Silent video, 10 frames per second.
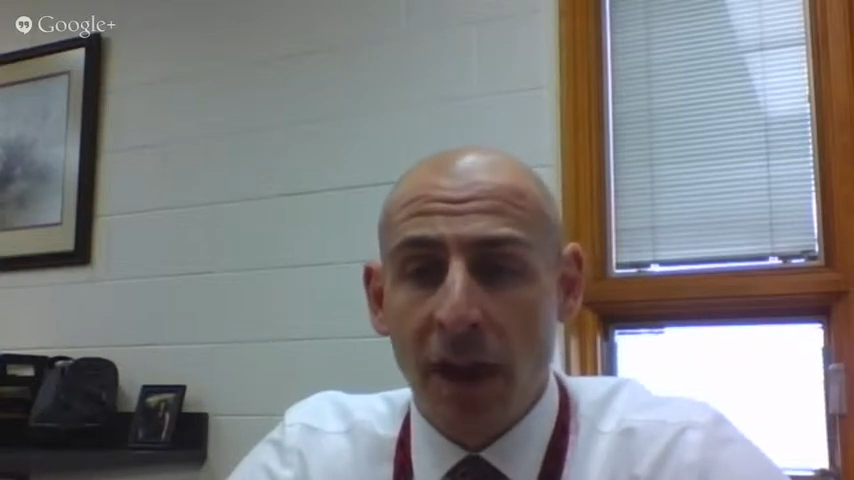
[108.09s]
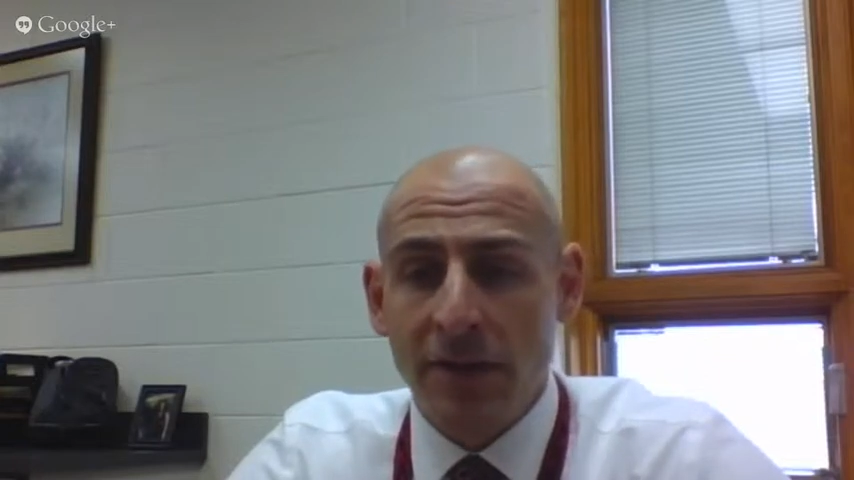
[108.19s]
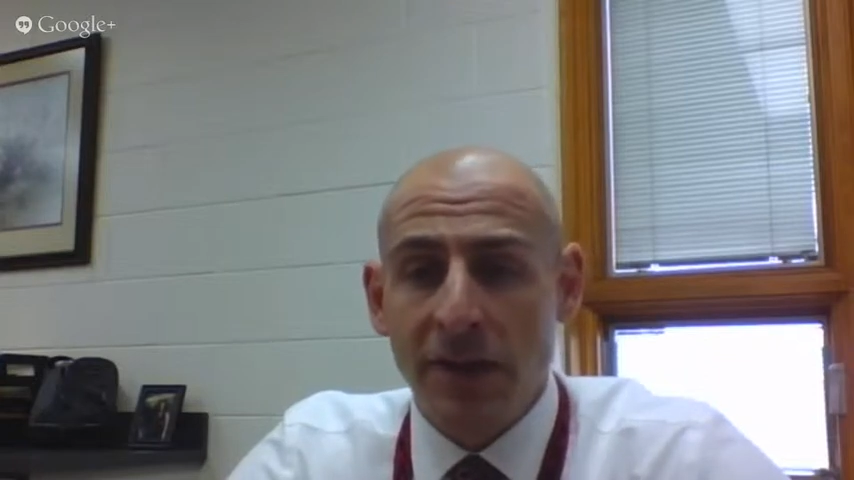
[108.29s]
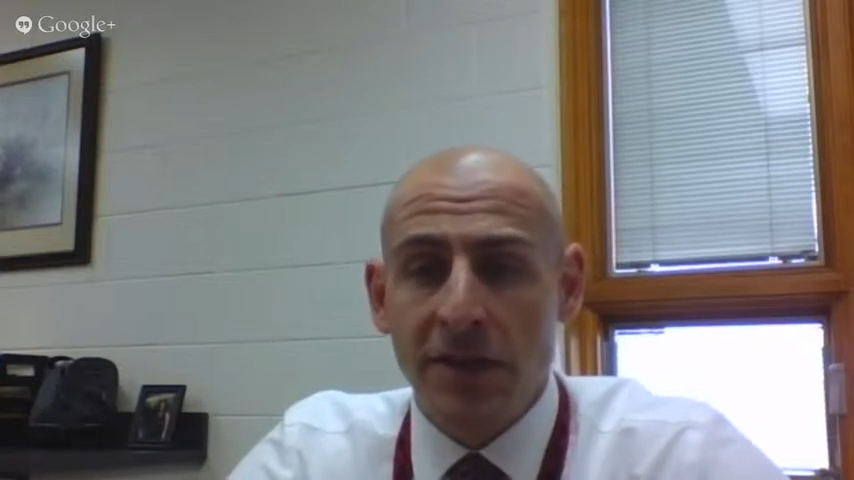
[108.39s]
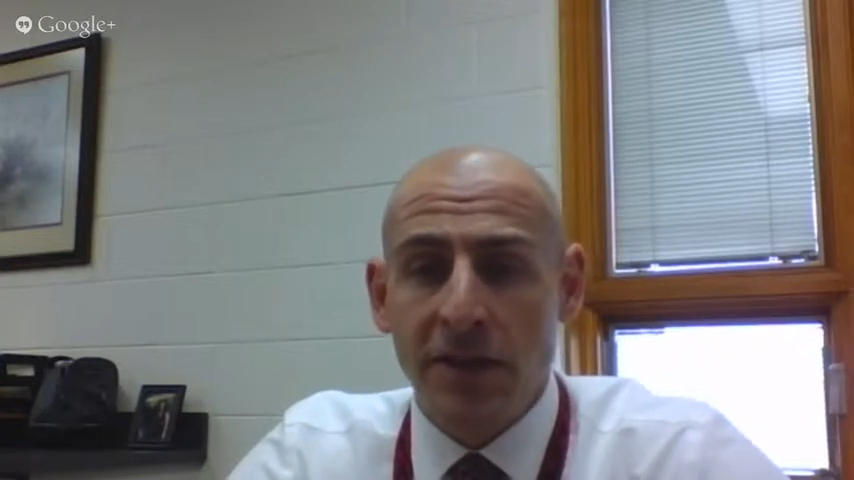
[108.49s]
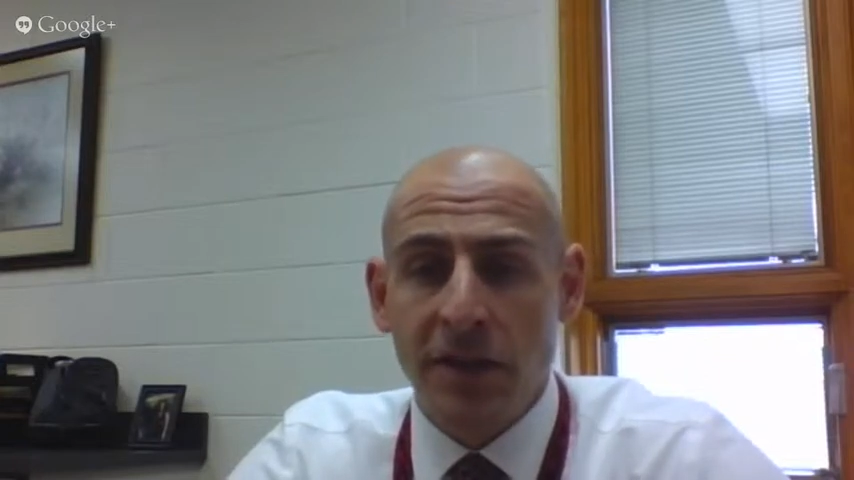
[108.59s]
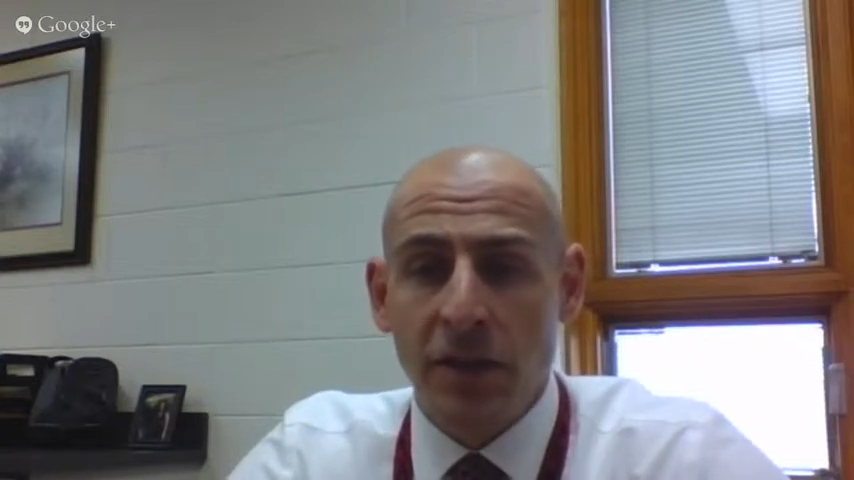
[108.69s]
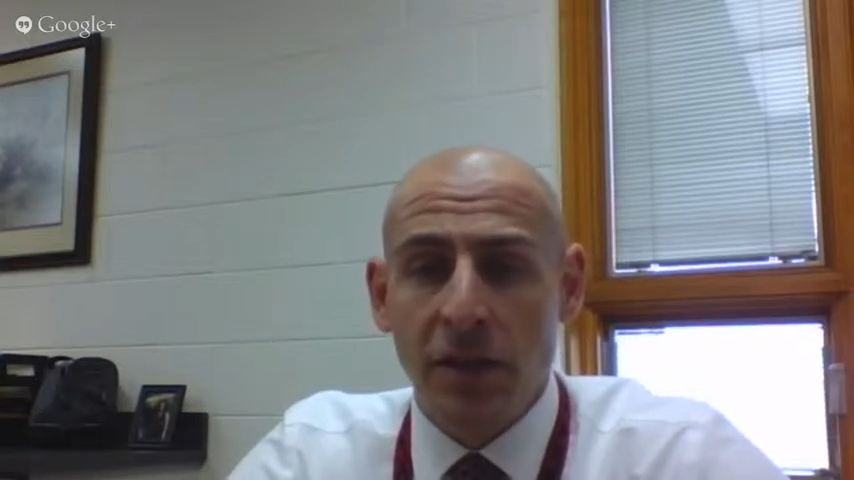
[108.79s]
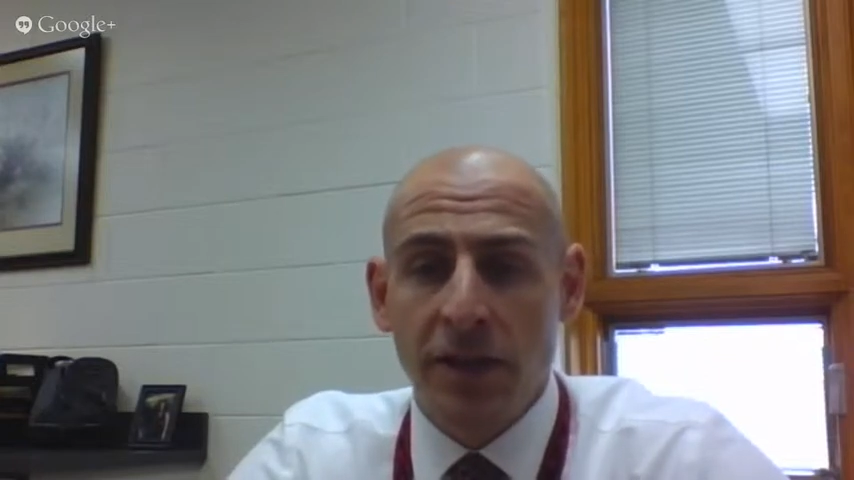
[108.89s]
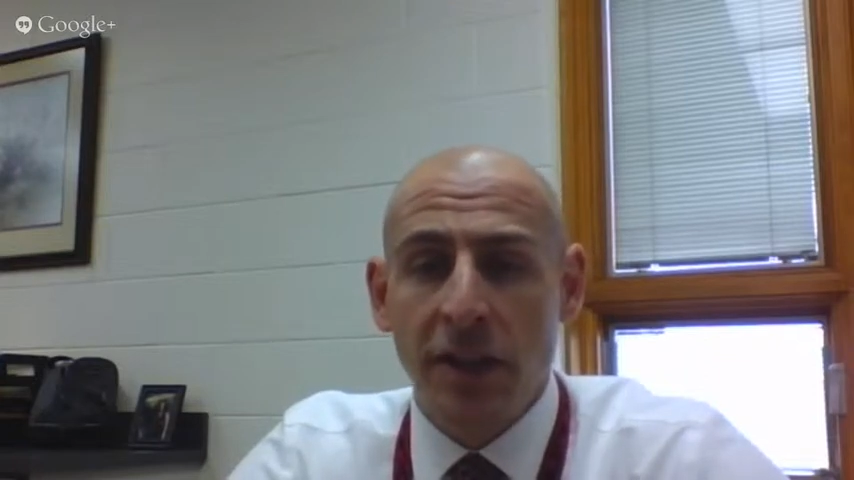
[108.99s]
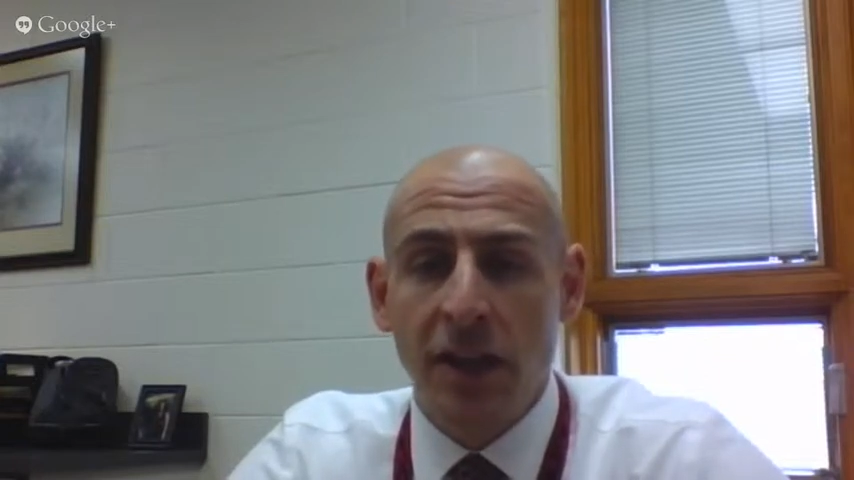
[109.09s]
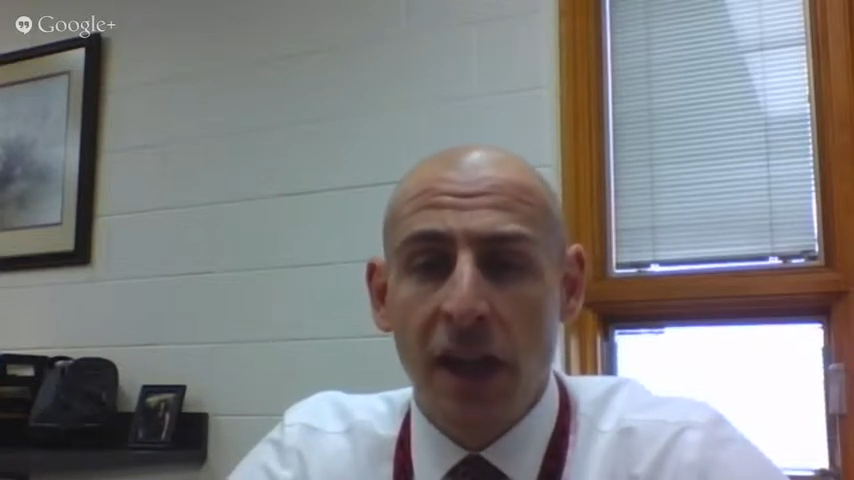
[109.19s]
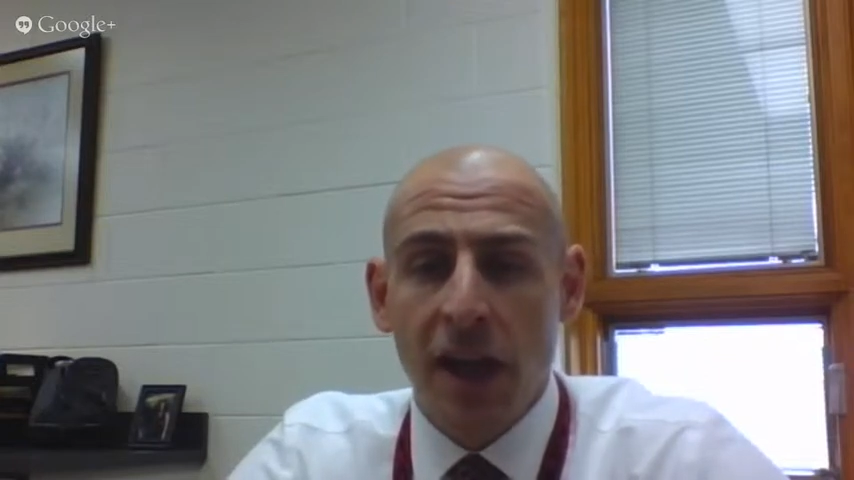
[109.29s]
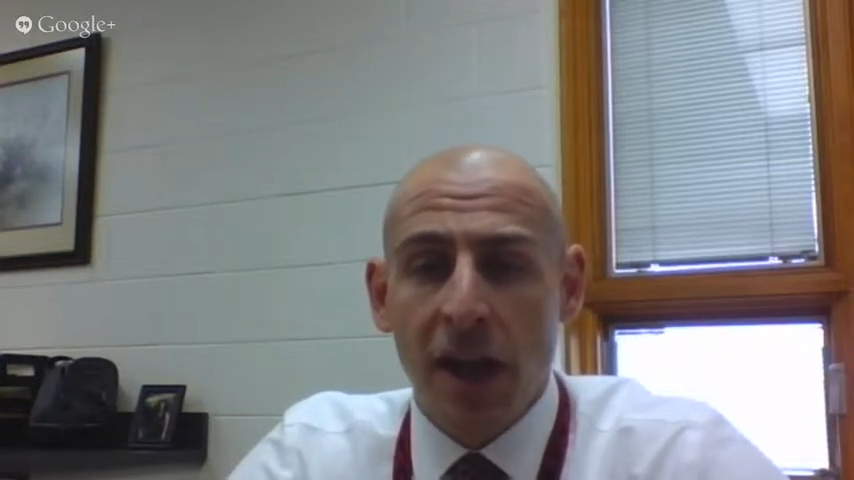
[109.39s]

have teachers that use it